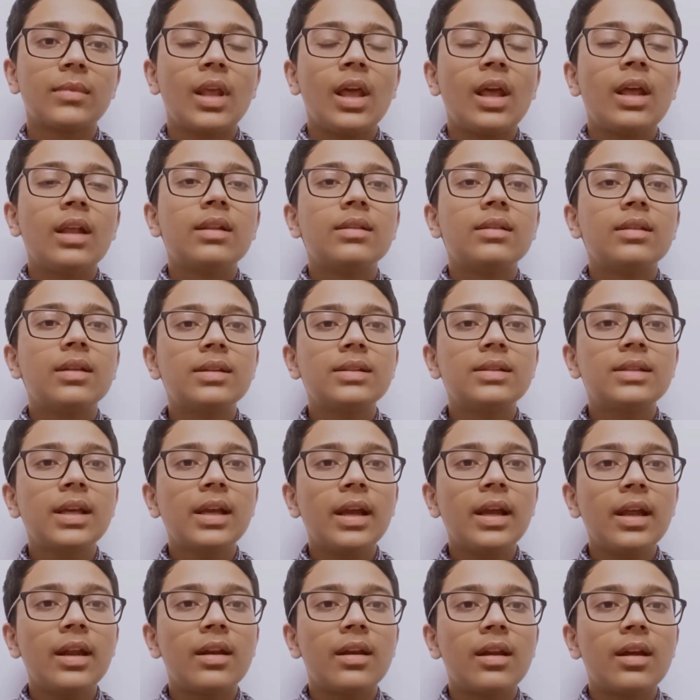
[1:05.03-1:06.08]
The
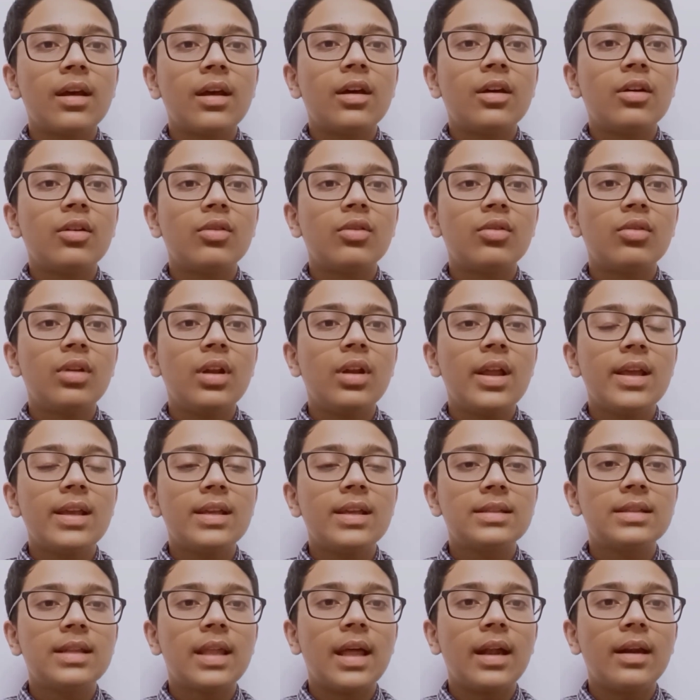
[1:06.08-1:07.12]
second rule is
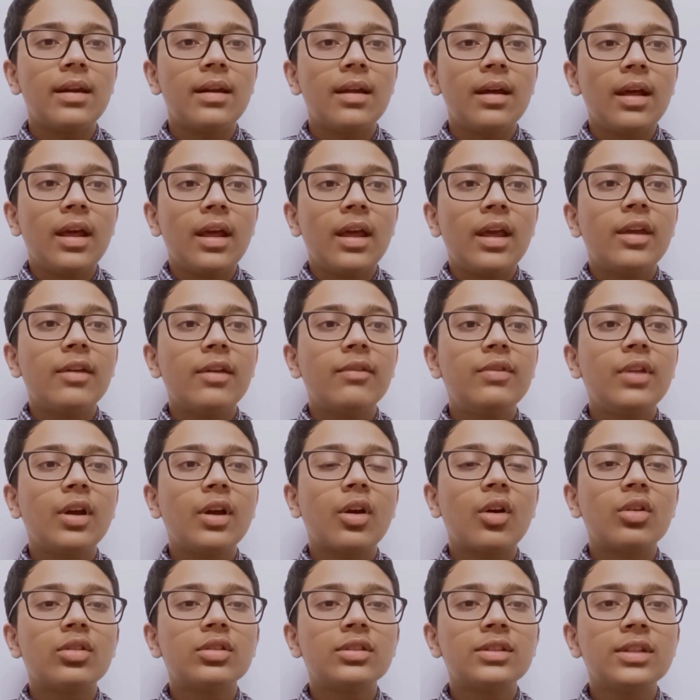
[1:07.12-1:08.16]
that if the
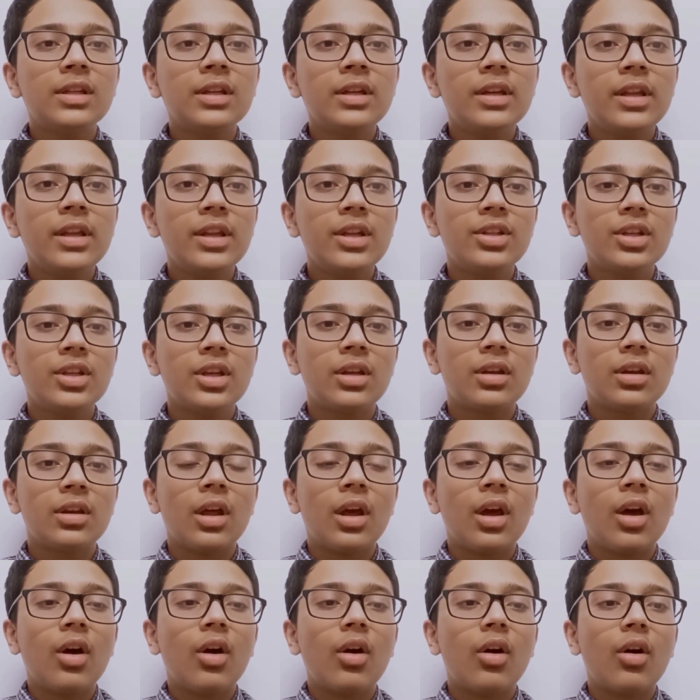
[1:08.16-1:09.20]
concentration
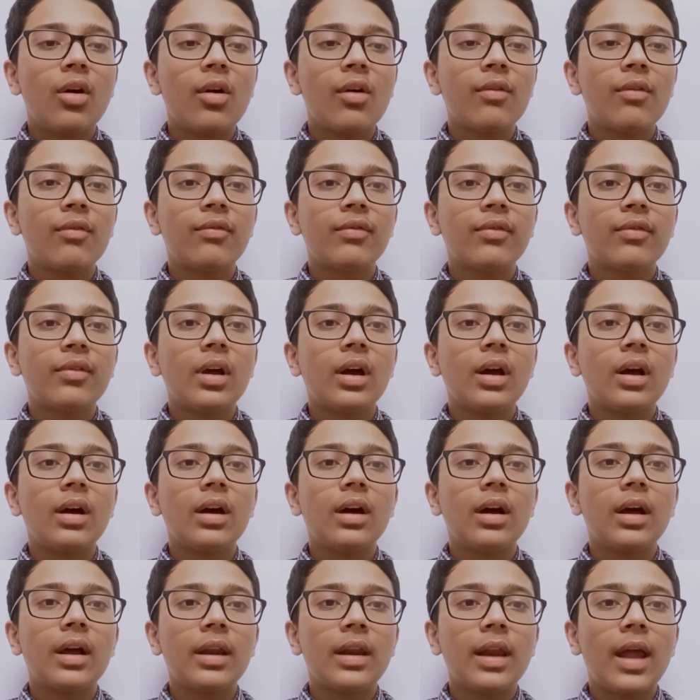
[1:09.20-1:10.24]
of
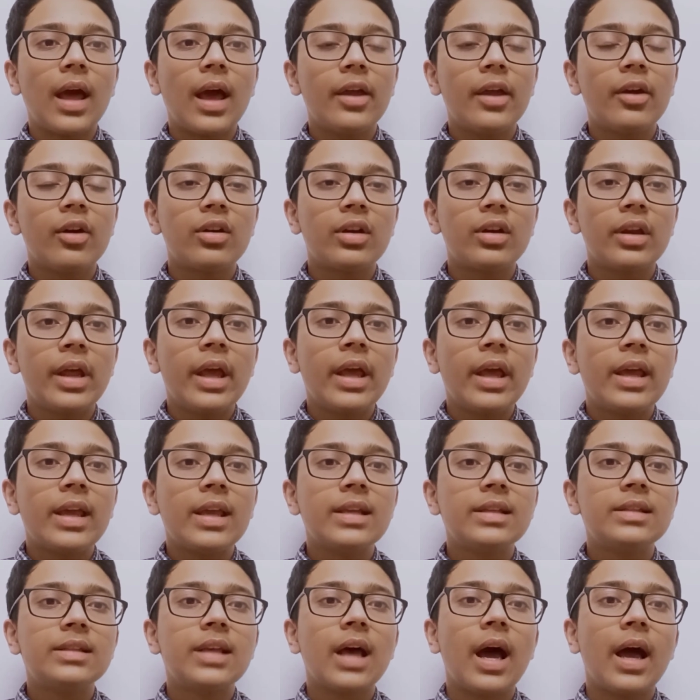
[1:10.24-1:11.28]
an ion is
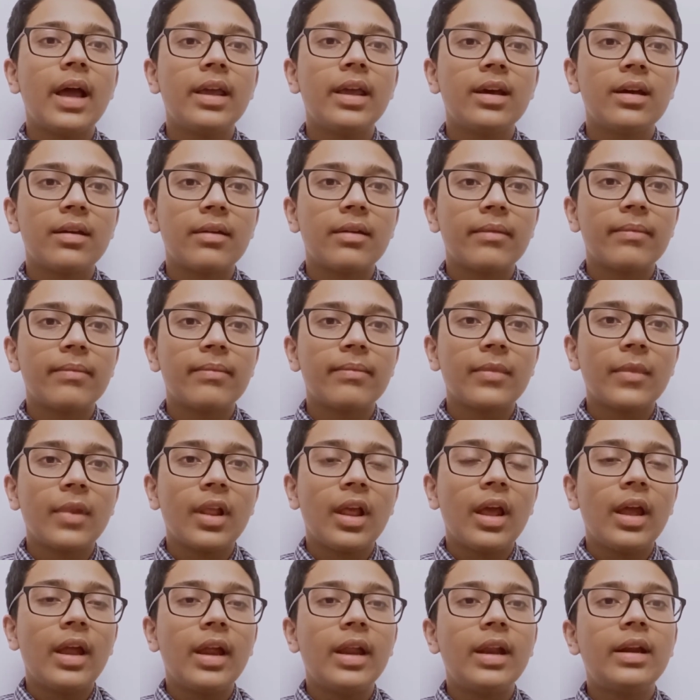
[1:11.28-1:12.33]
higher,
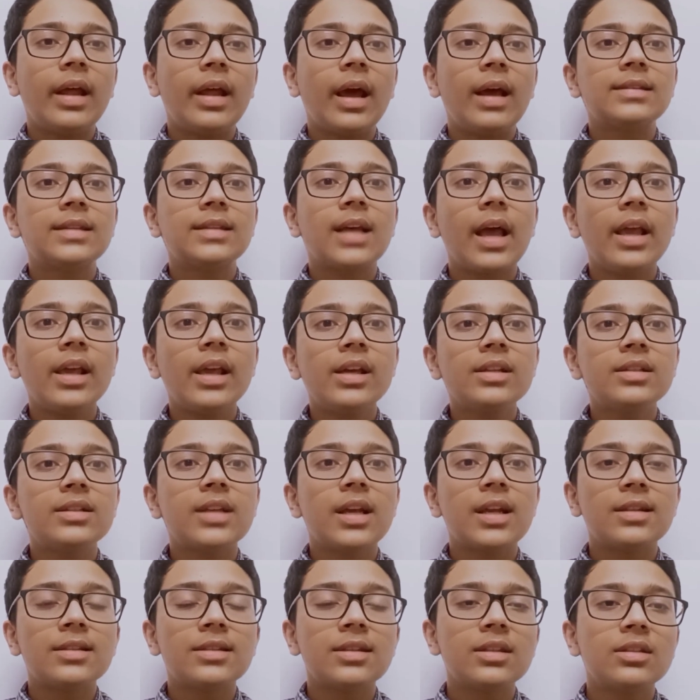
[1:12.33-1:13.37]
it has higher
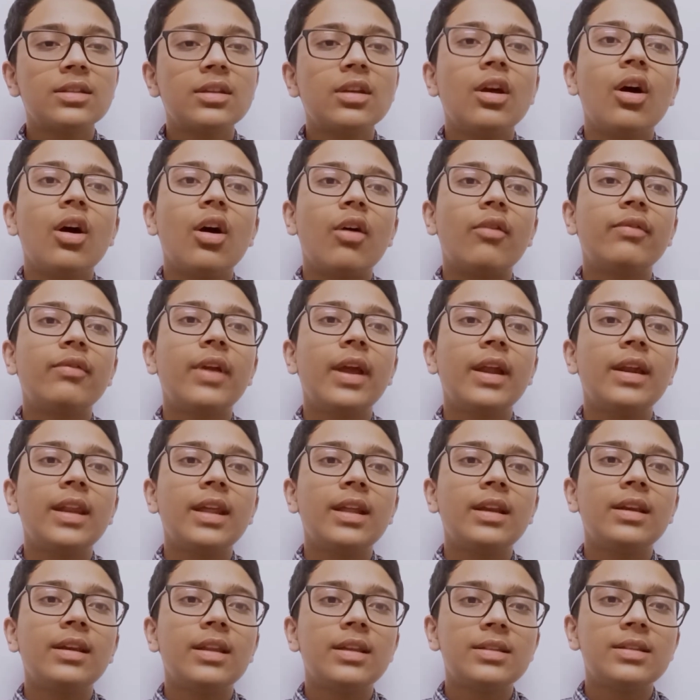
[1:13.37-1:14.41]
chances of getting
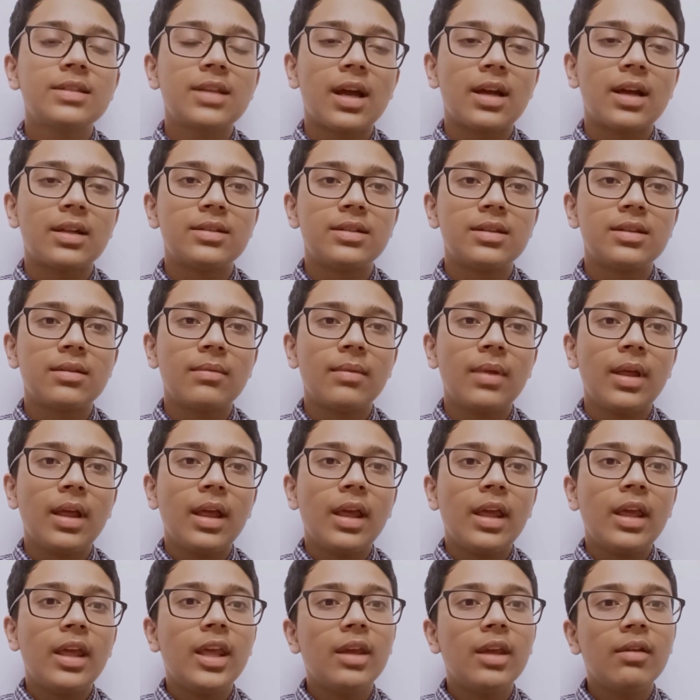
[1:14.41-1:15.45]
discharged,
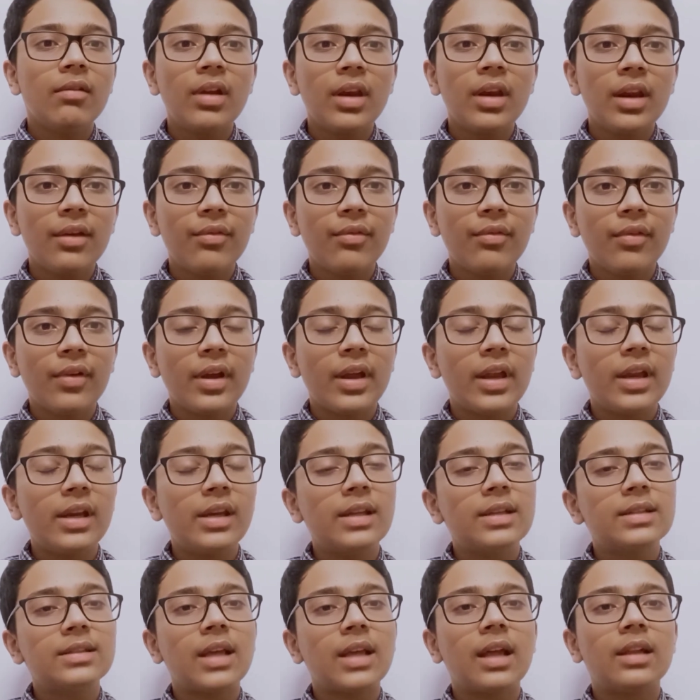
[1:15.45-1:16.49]
even if it is
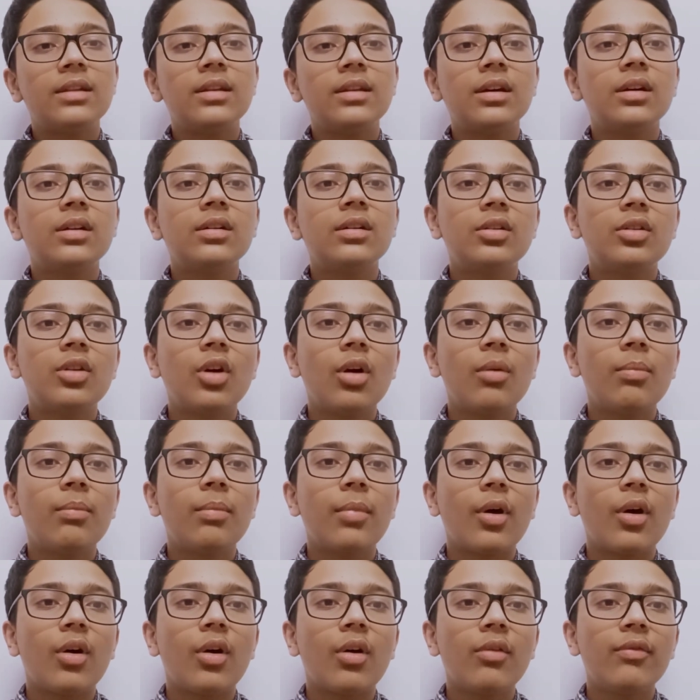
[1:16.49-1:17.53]
at the top
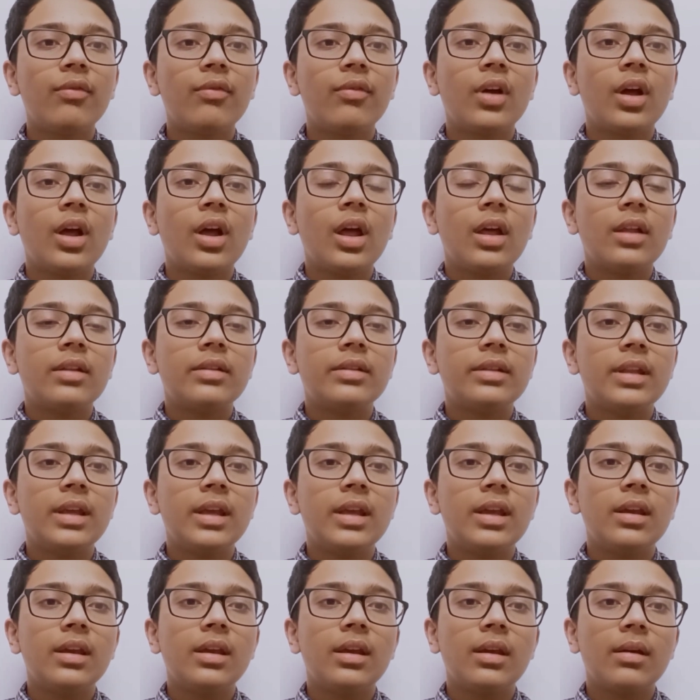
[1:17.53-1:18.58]
of the
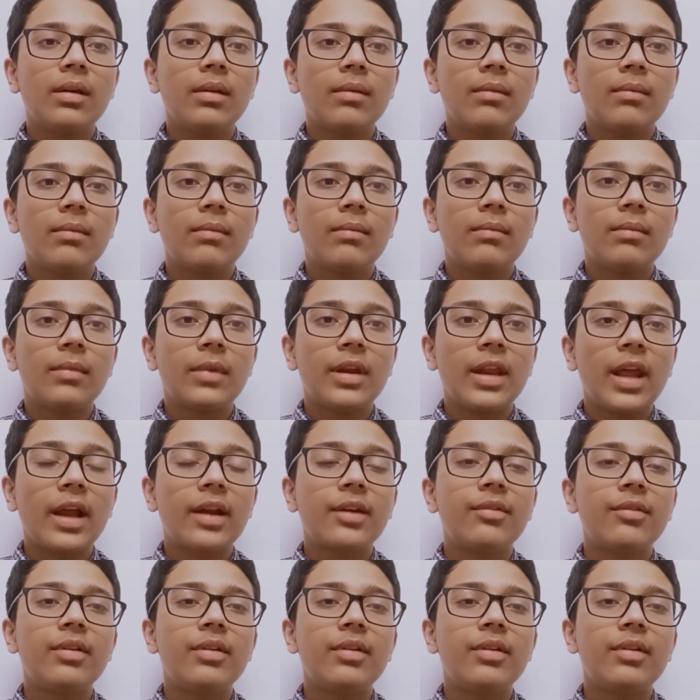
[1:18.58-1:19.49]
reactivity